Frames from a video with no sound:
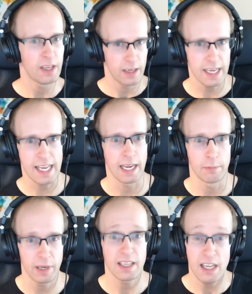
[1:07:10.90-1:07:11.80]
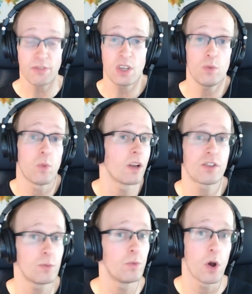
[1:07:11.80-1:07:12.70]
again, but if you want
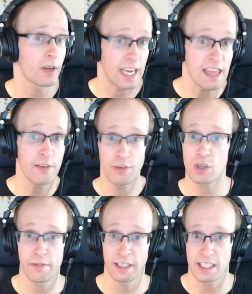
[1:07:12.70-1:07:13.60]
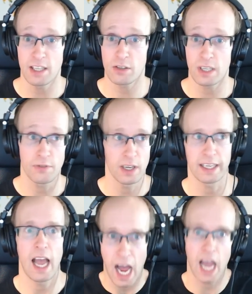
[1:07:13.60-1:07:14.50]
to work in the visual effects industry, if you're
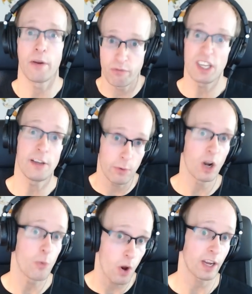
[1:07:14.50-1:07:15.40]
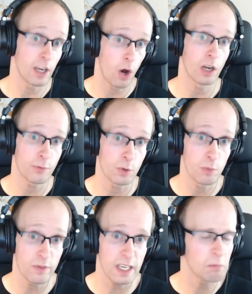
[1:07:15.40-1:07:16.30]
like, I really want to work in a Hollywood
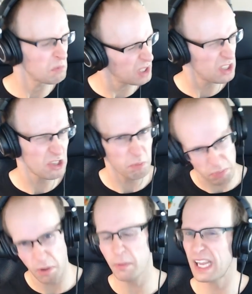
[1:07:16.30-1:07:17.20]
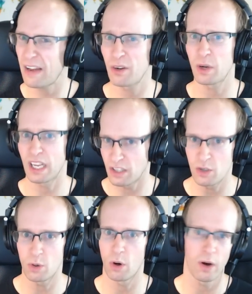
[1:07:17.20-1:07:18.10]
movie, you should probably have a look at
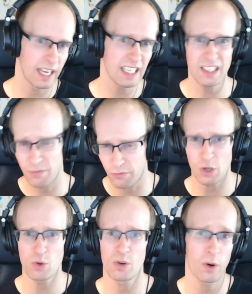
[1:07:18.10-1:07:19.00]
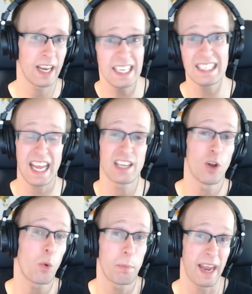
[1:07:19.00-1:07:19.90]
Nuke or at least Fusion or at least a
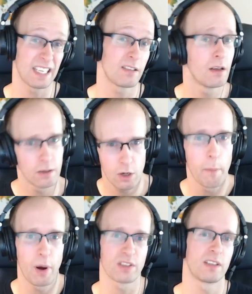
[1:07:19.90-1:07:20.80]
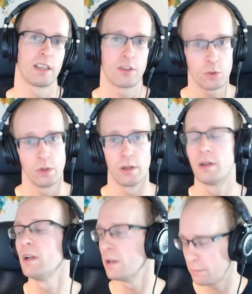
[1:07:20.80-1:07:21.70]
node-based compositing tool.
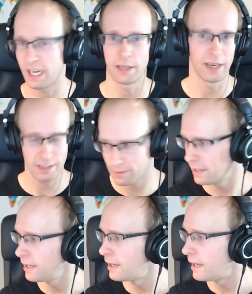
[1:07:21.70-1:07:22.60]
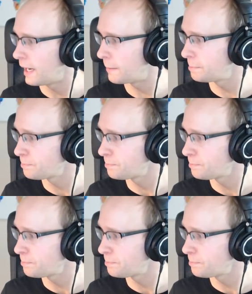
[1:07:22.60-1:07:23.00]
But anyways, can